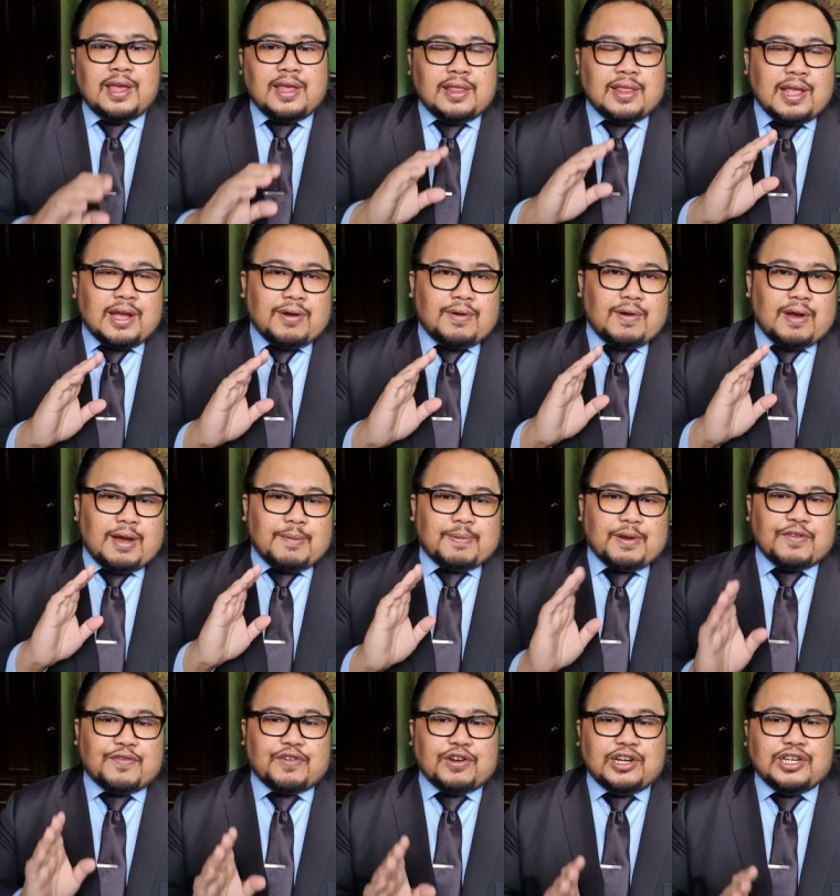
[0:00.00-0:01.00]
Now,
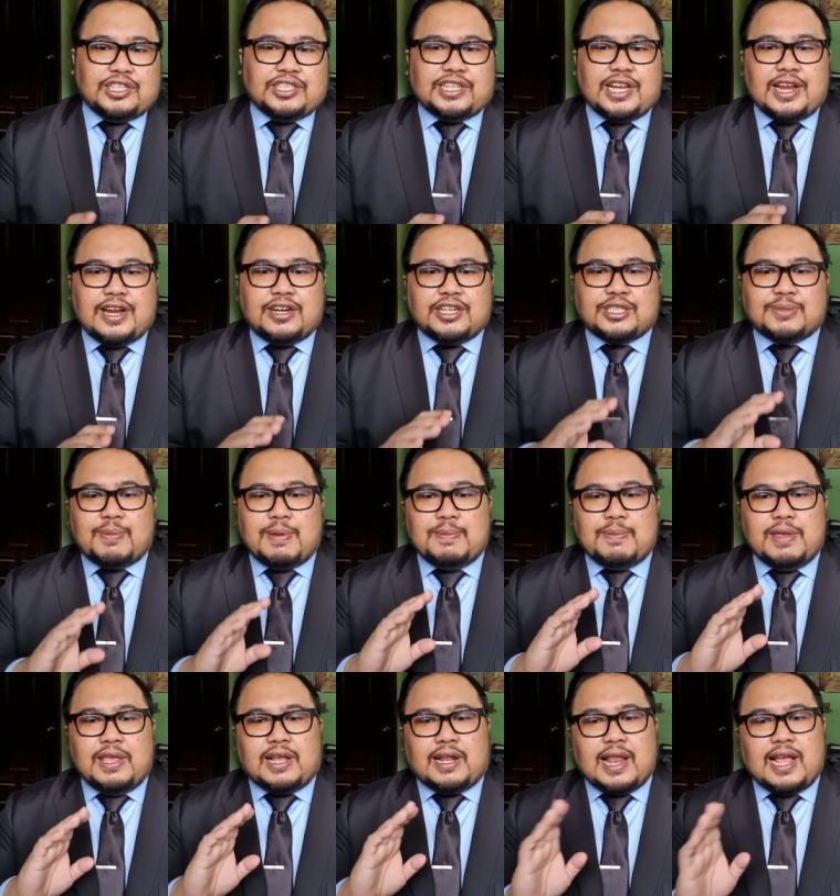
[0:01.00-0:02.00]
preferred shares may
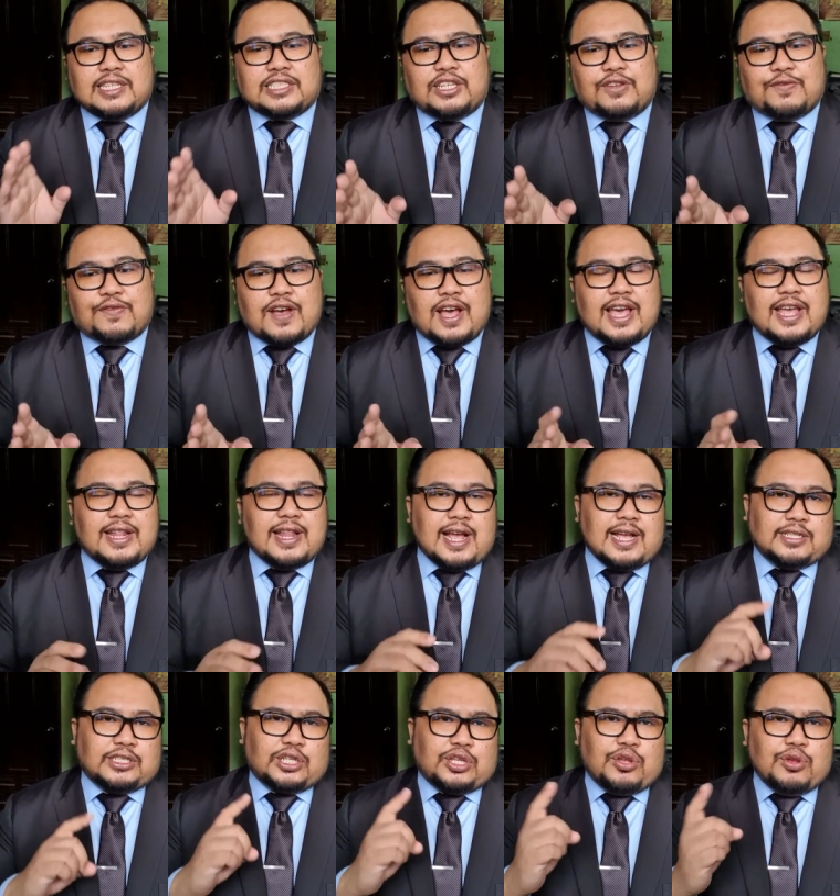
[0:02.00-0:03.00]
be classified
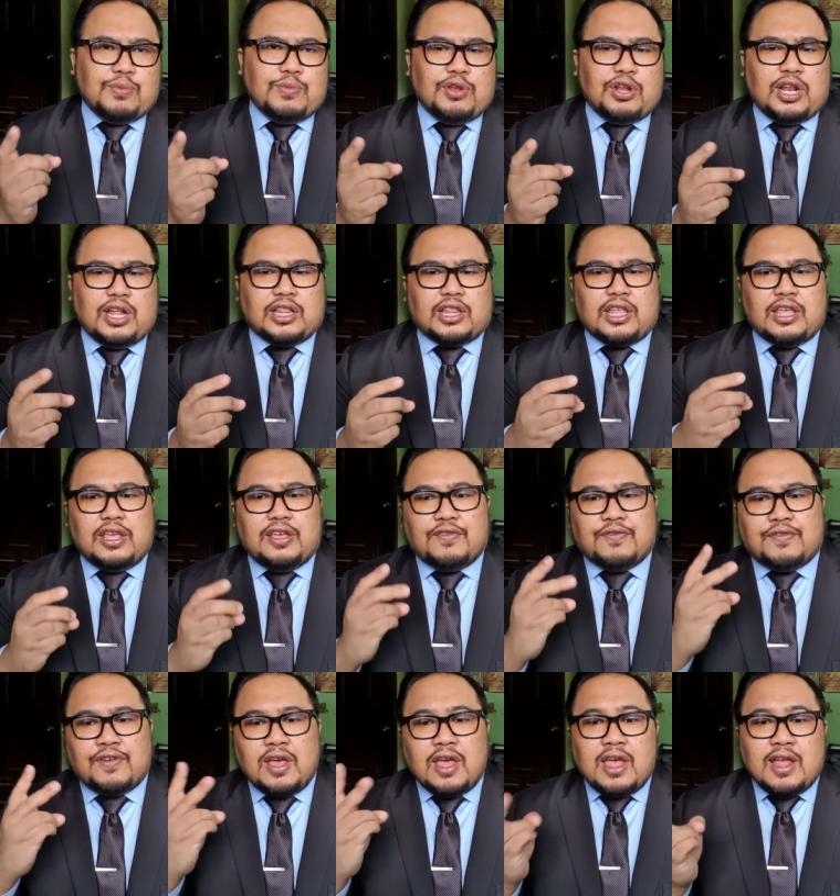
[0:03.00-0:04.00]
as
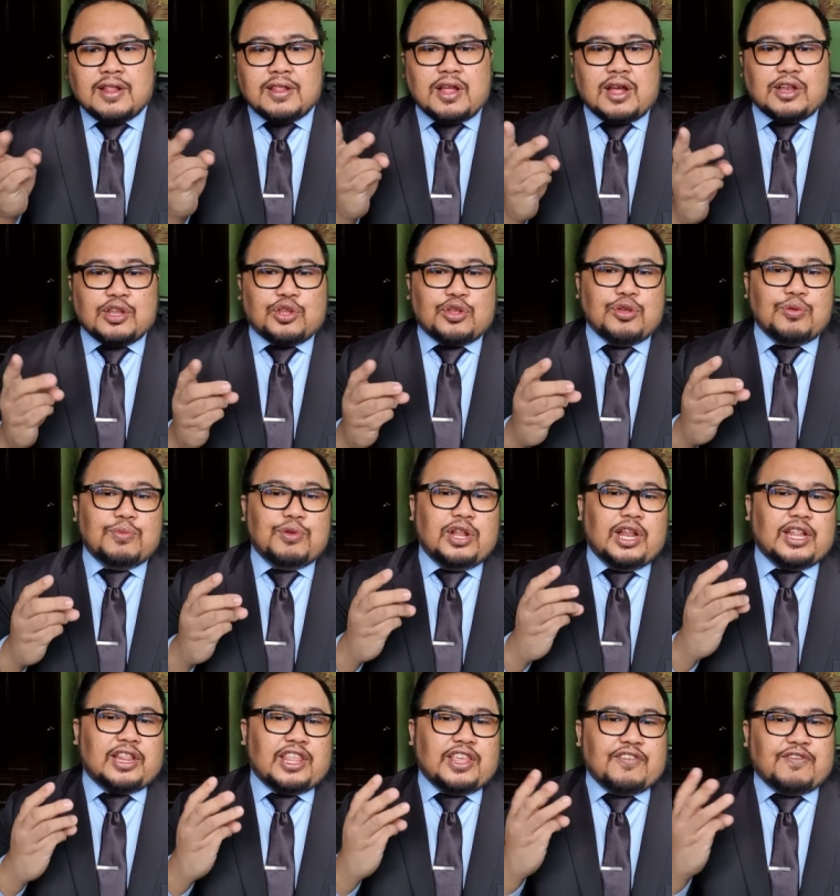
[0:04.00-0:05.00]
cumulative,
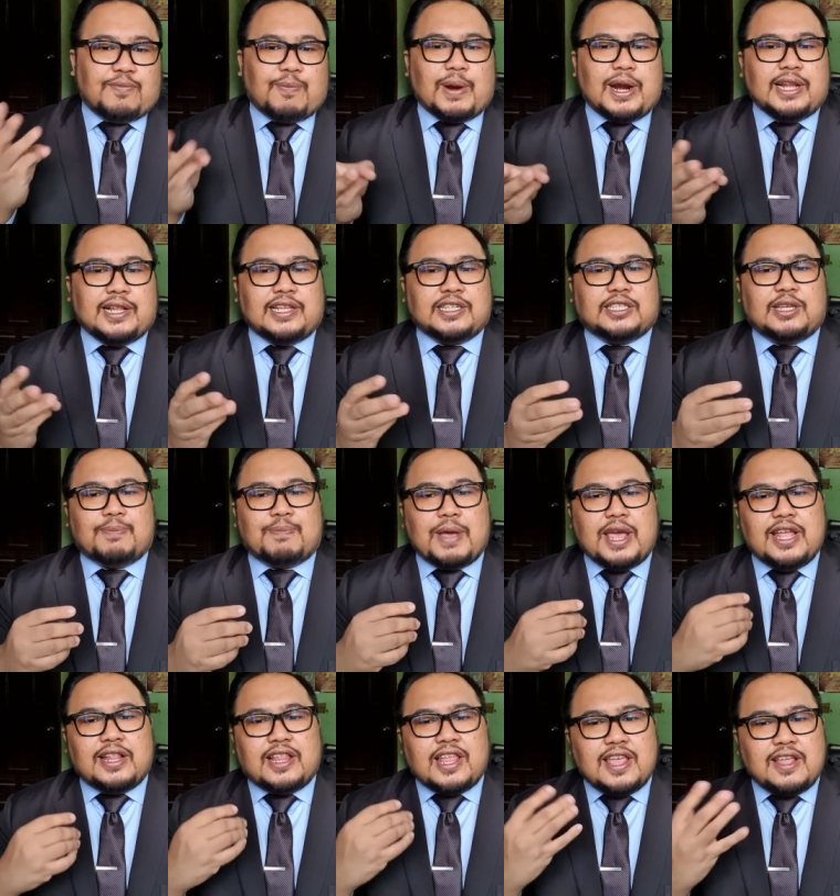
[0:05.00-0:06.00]
non-cumulative,
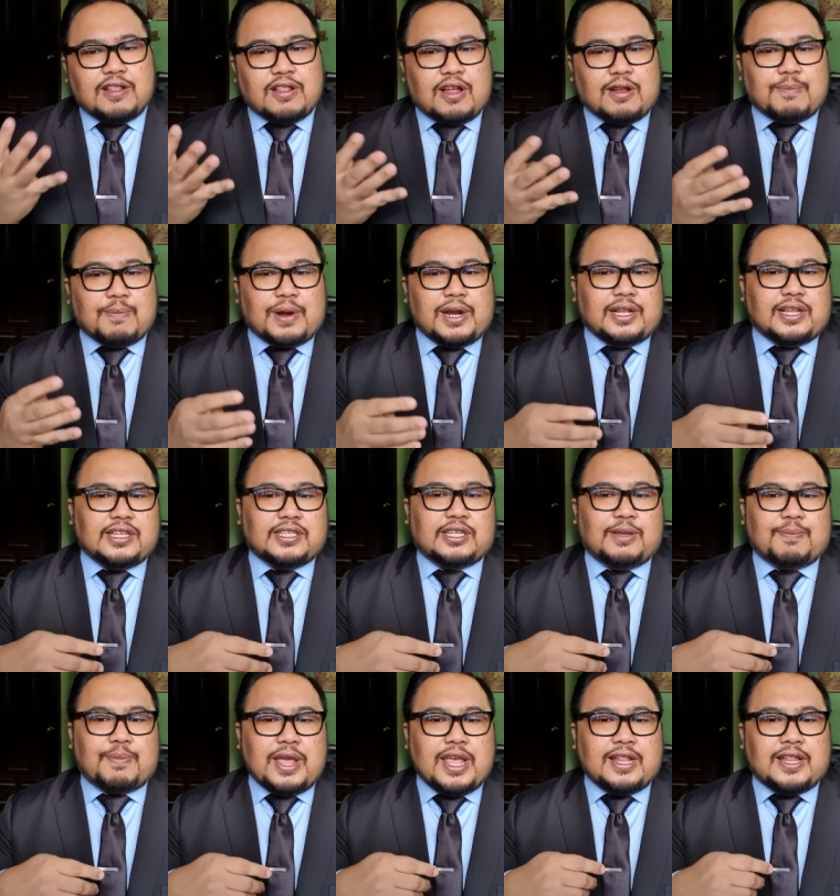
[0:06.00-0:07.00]
participating,
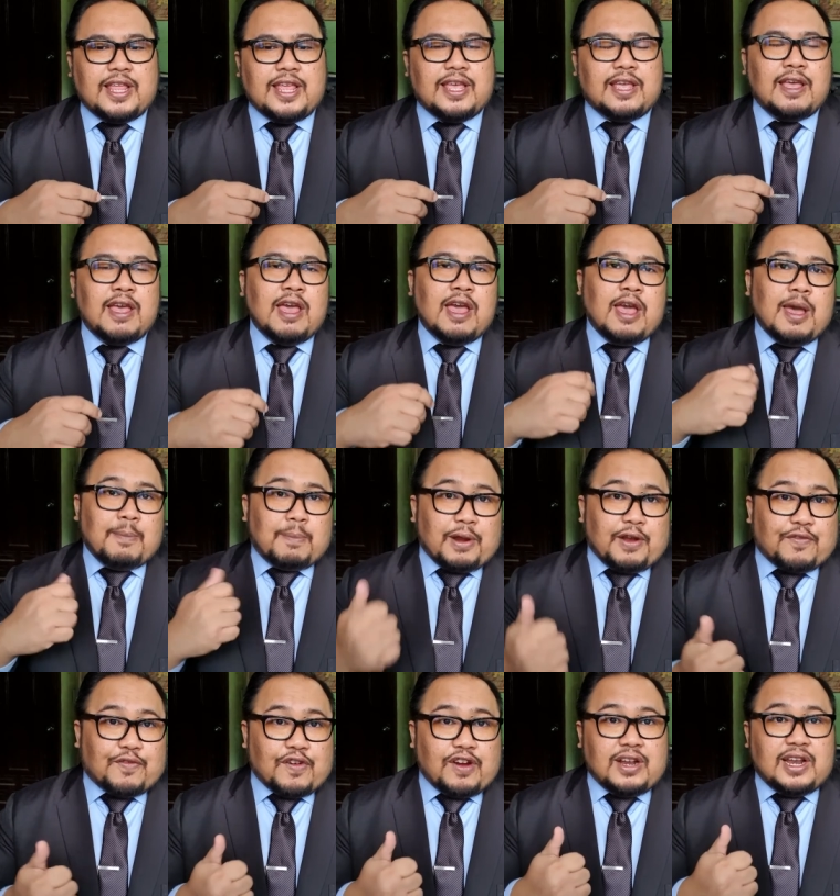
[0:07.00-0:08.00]
non-participating,
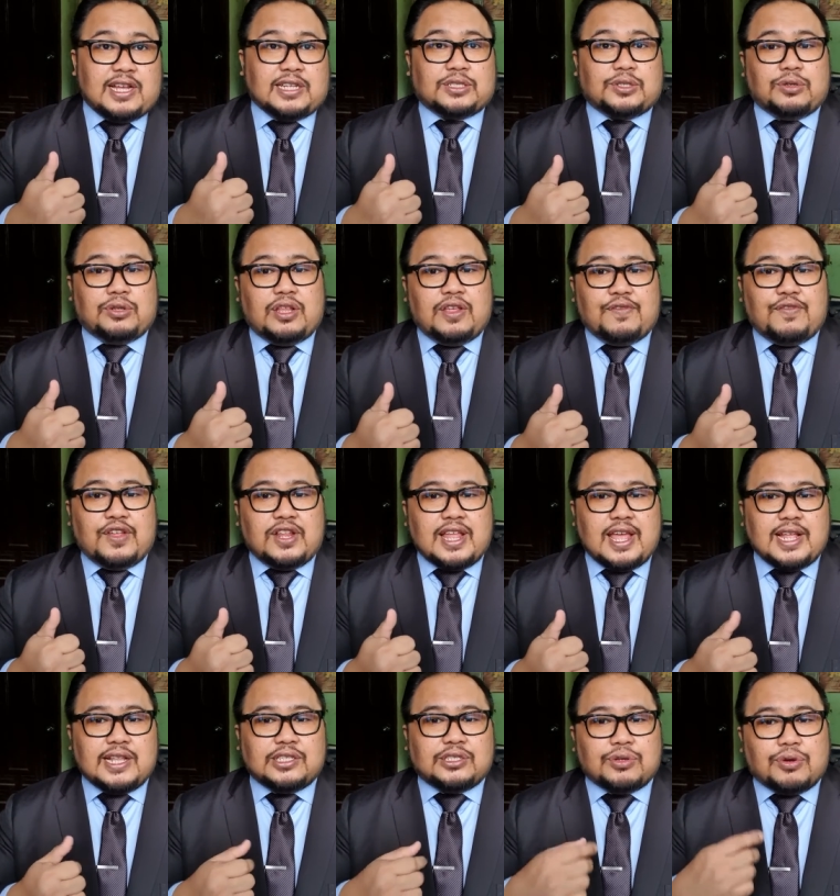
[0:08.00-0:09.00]
preferred as to
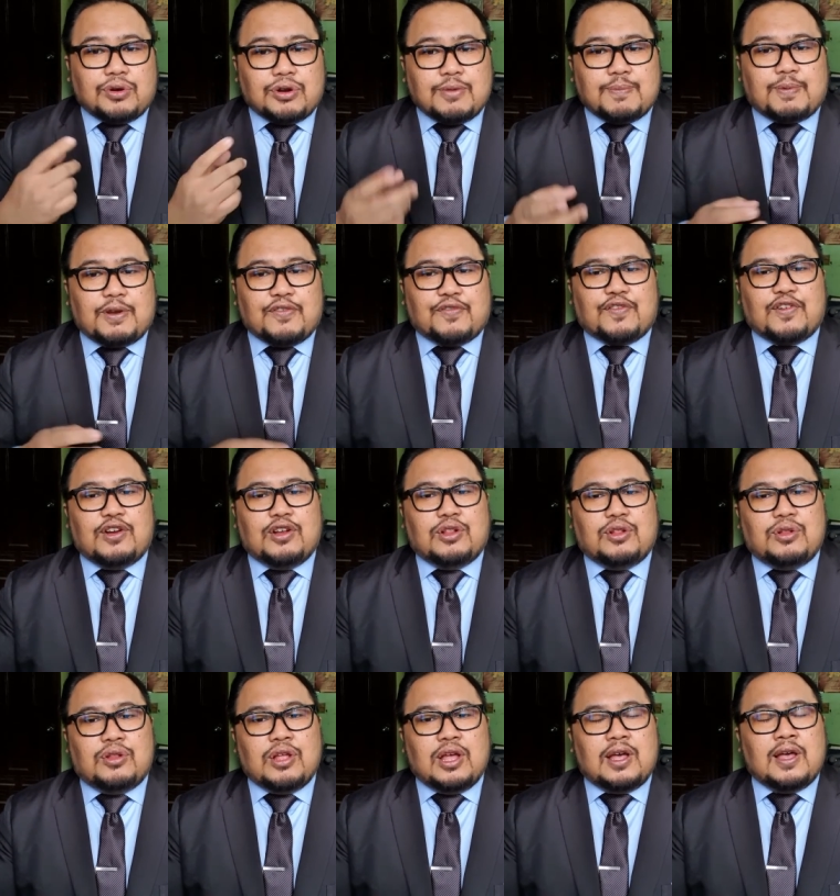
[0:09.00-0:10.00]
dividends, or
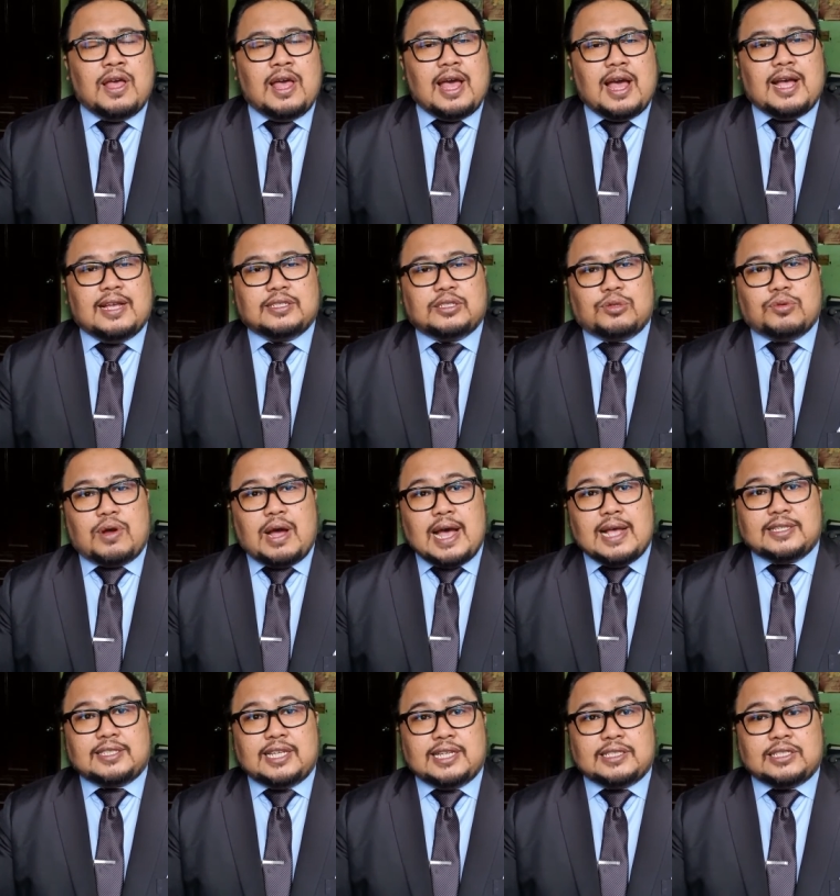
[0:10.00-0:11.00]
preferred as to
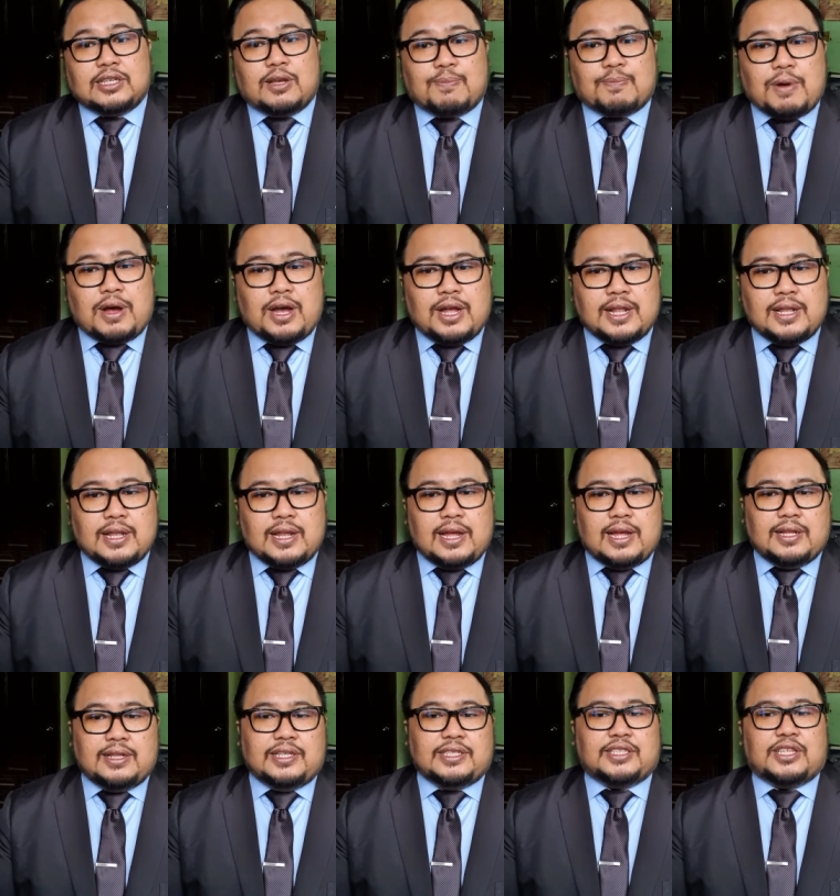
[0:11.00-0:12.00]
assets upon
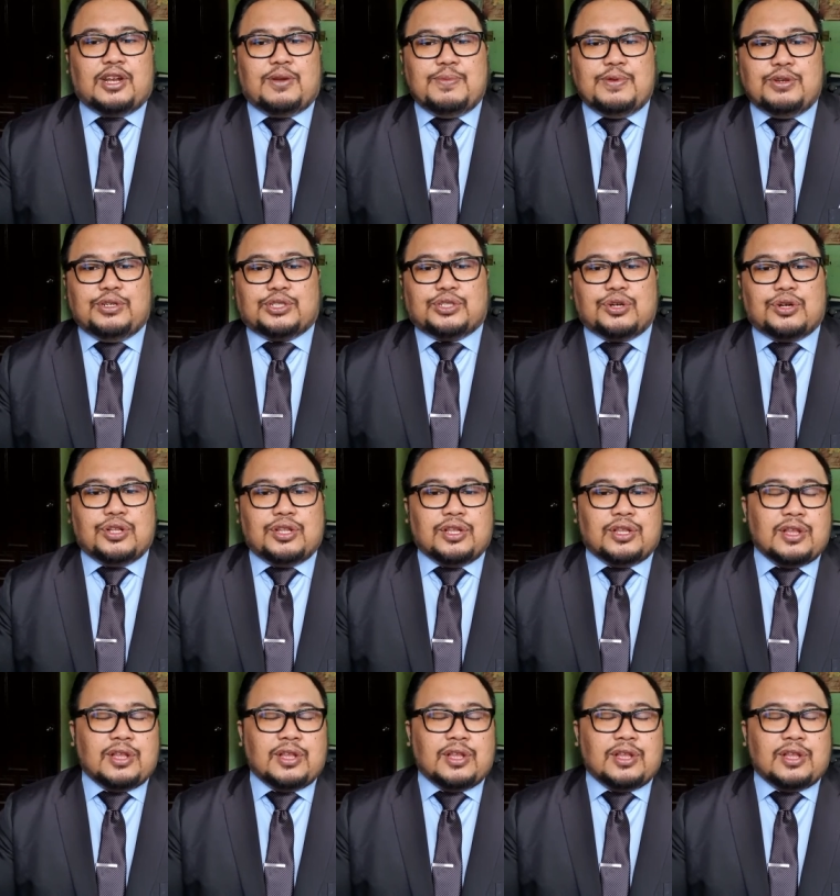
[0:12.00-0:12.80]
distribution.